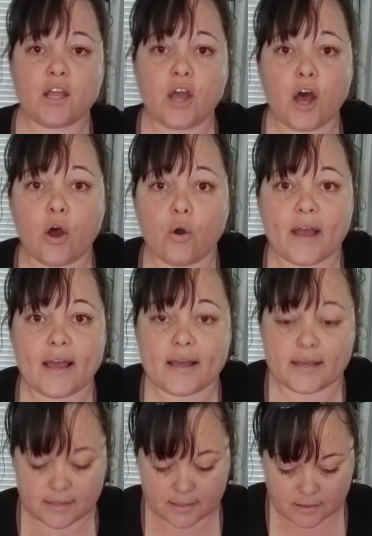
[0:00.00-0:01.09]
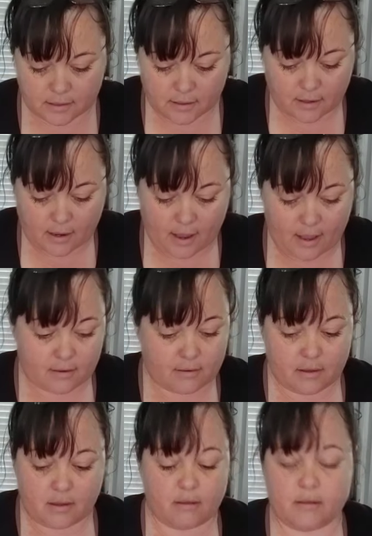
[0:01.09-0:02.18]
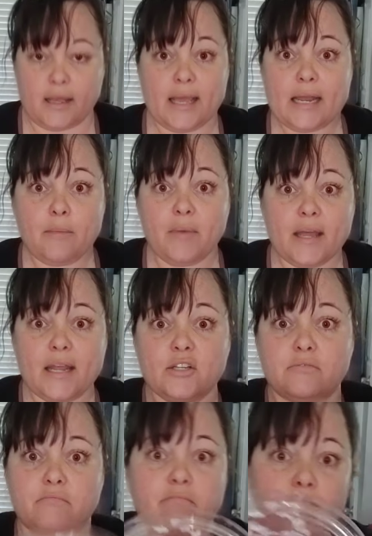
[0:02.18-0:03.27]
go as itty bitty